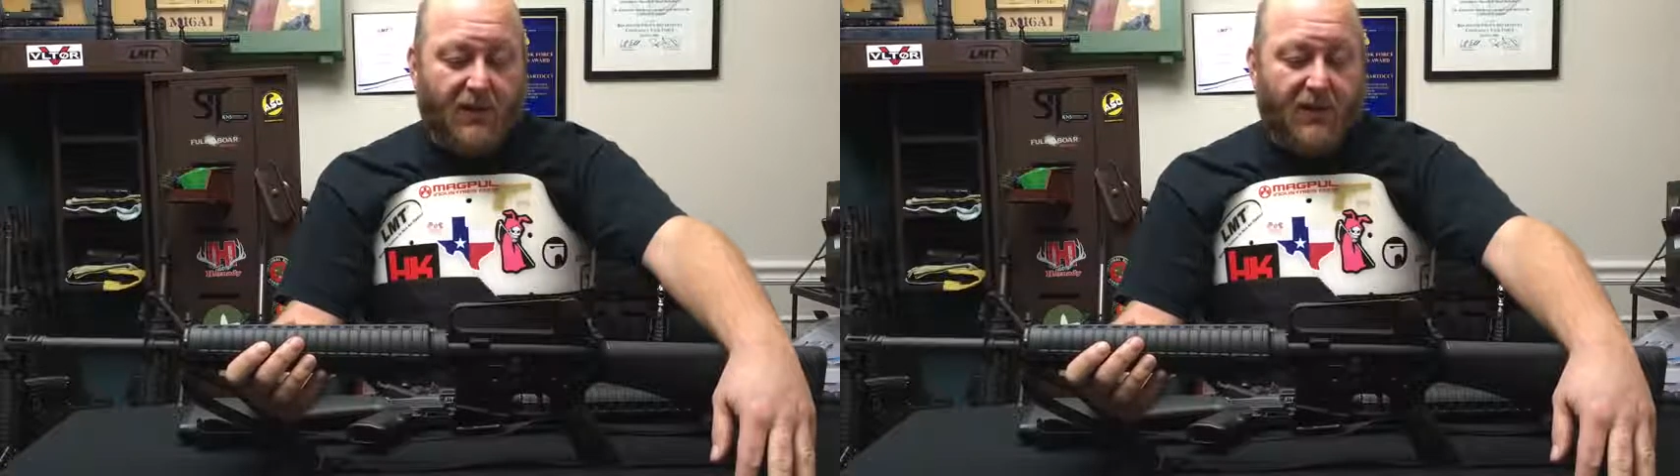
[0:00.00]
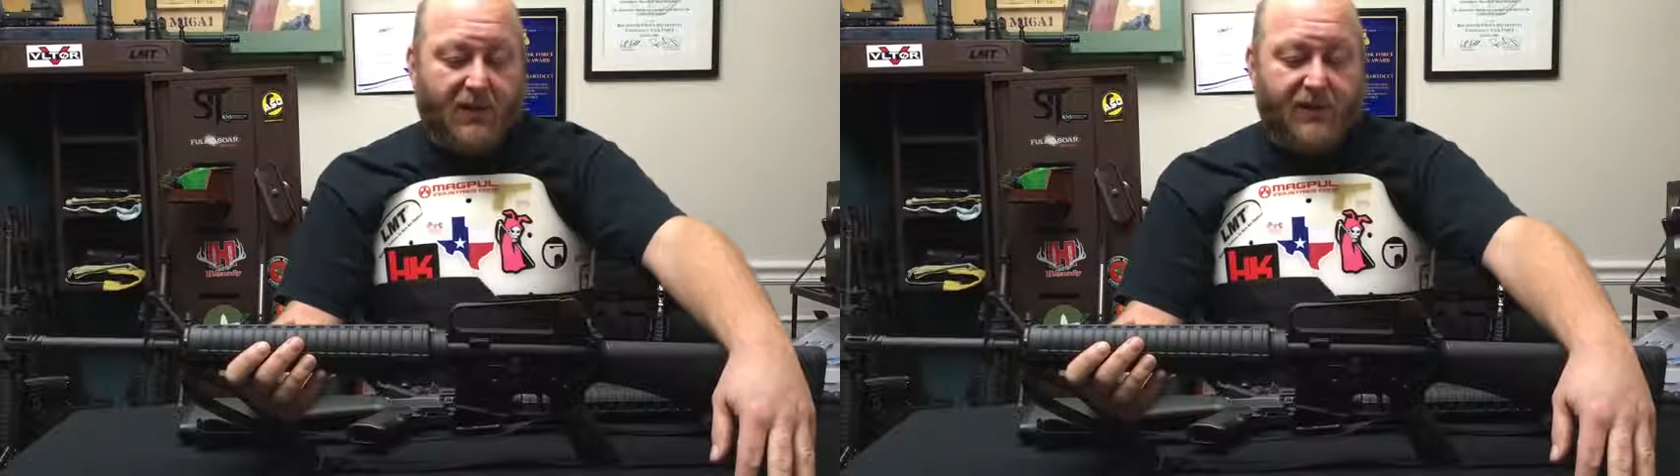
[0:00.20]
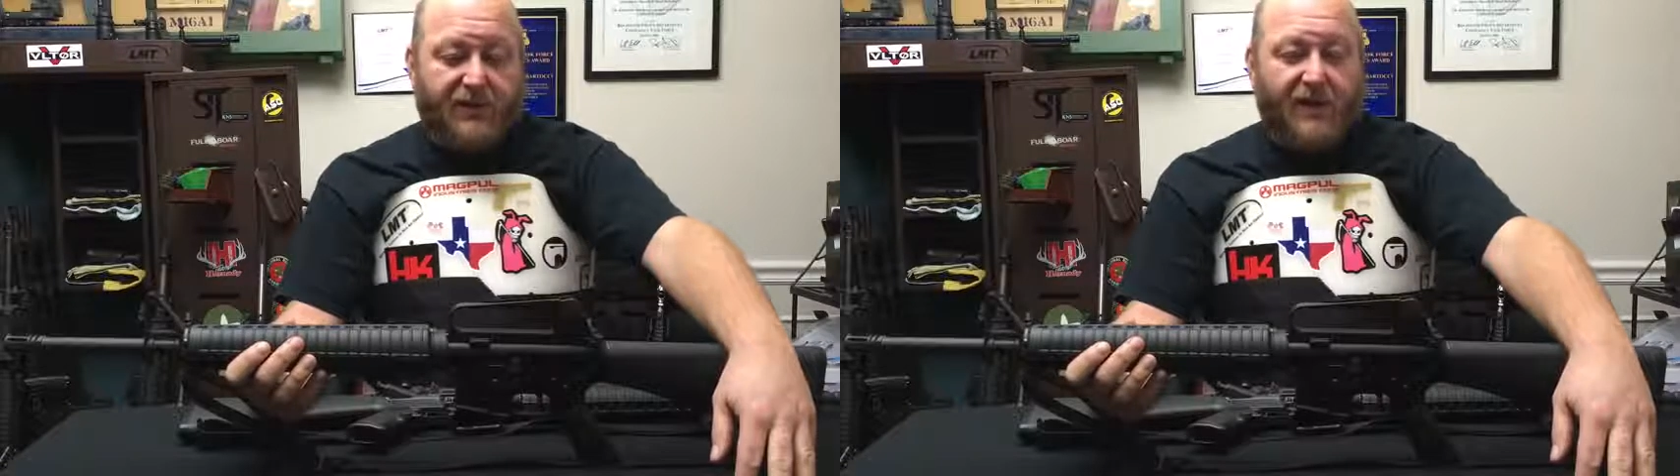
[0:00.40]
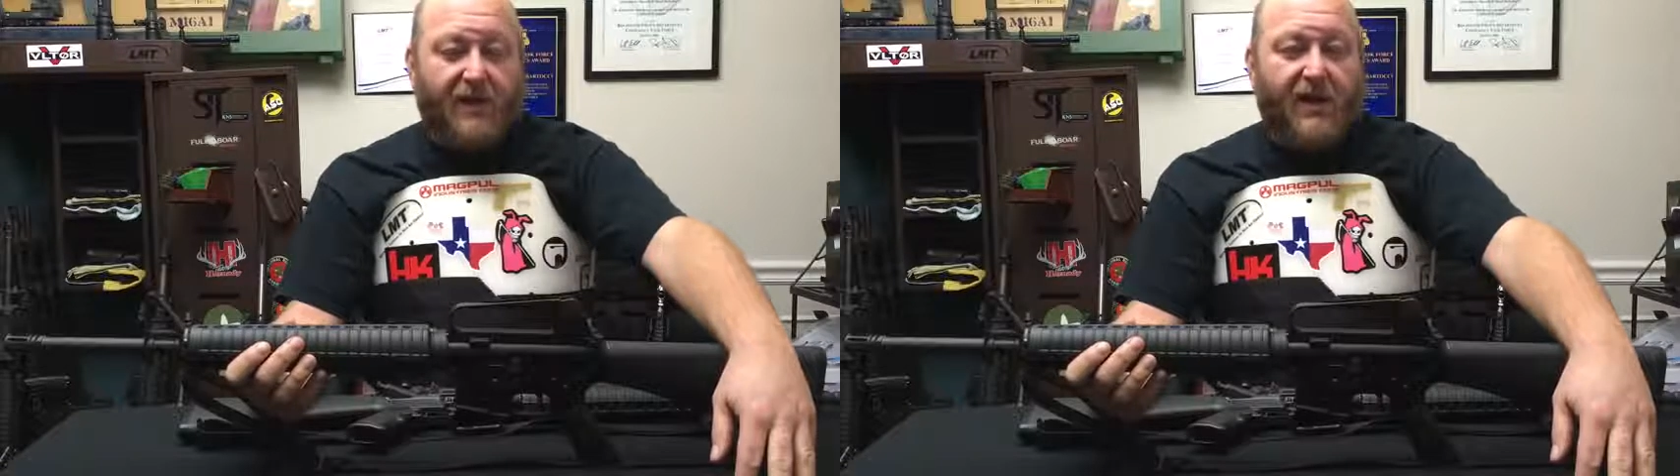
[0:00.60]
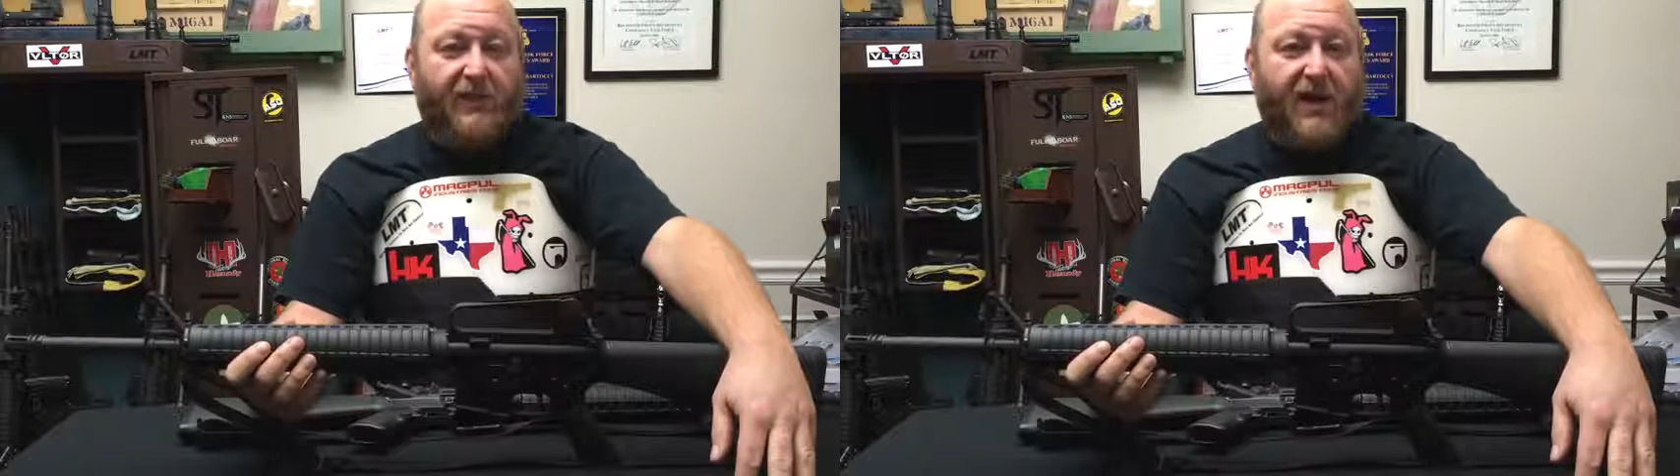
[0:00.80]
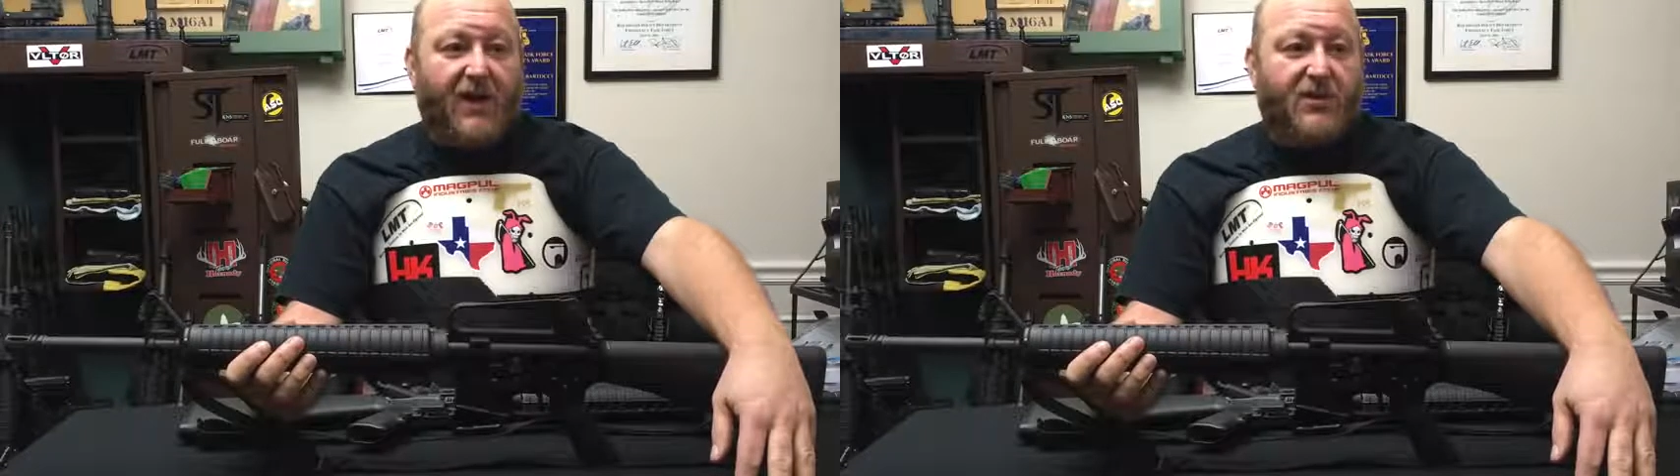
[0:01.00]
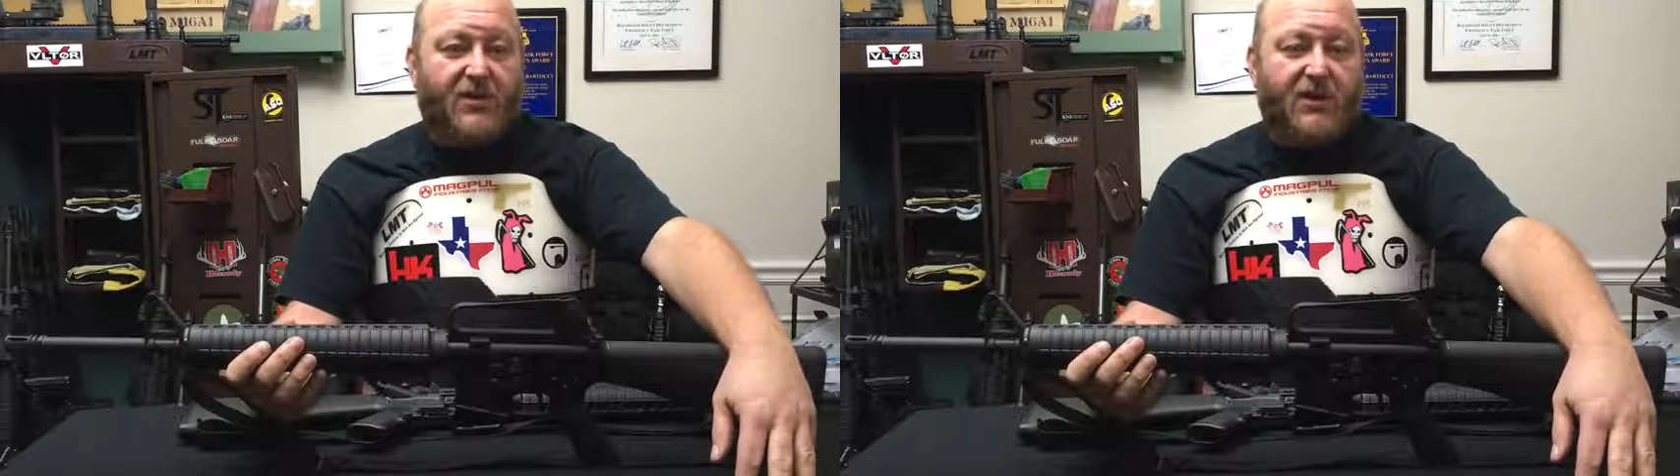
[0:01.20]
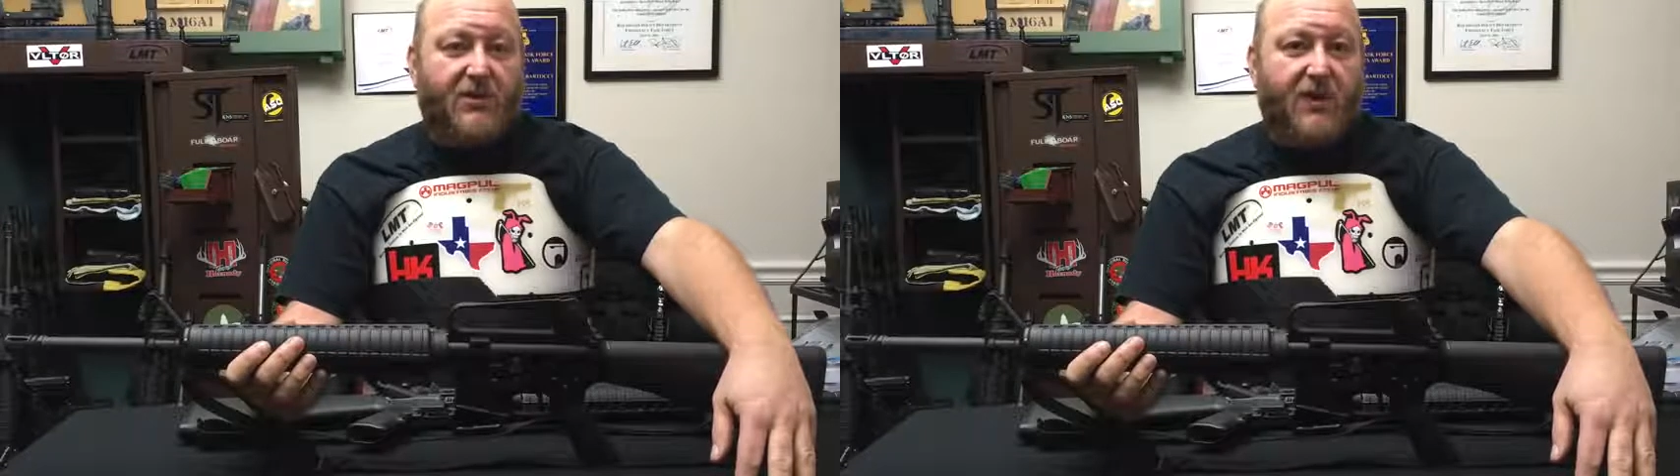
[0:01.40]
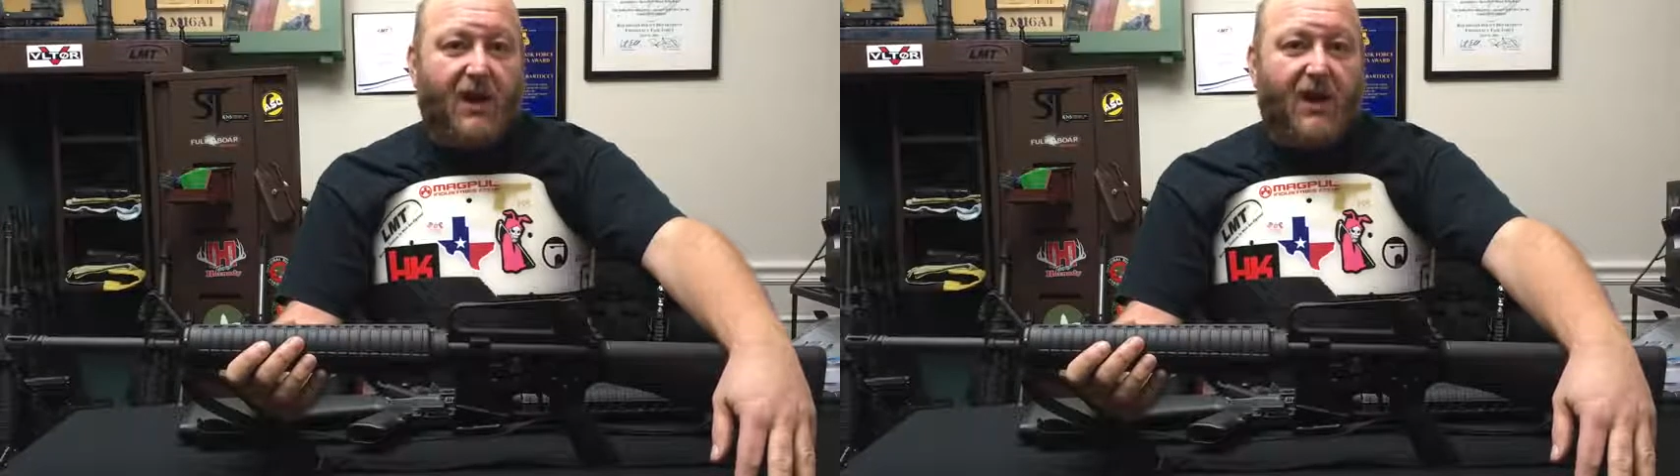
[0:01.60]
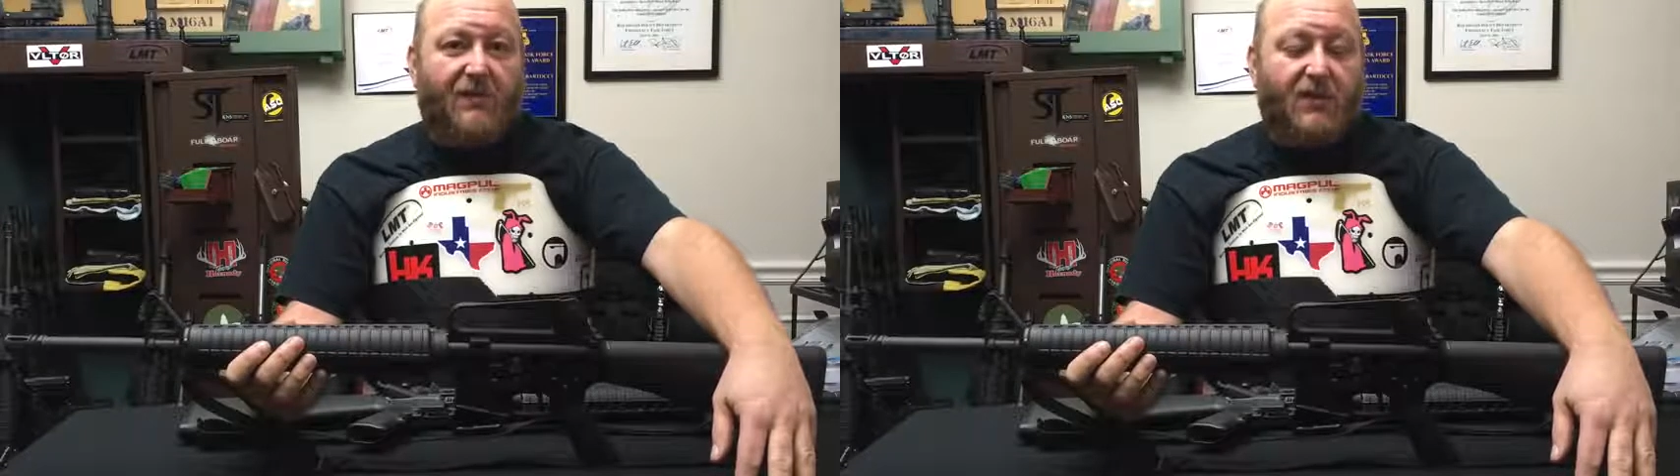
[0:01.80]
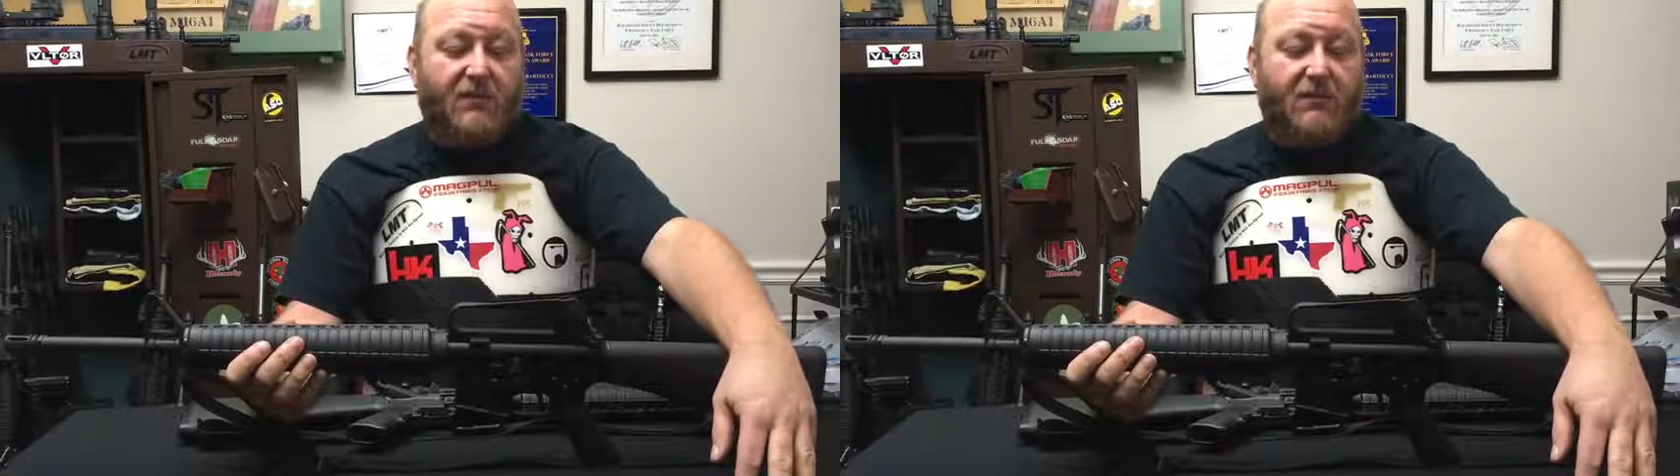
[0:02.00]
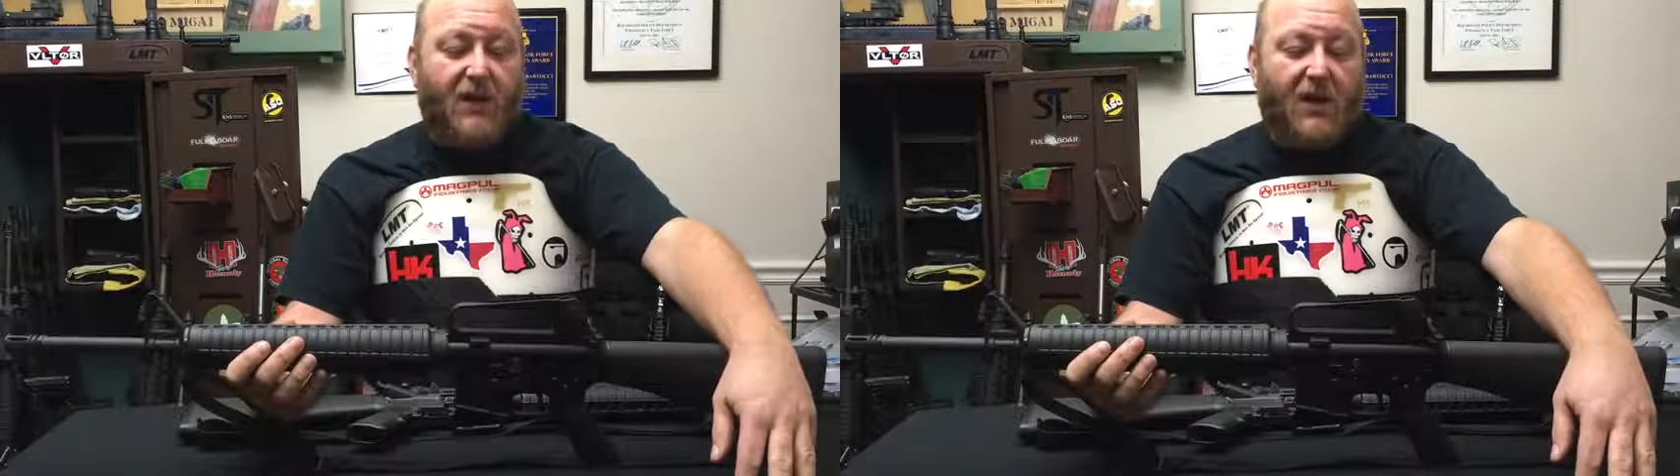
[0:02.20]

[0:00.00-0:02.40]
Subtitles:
there's few manufacturers that really offer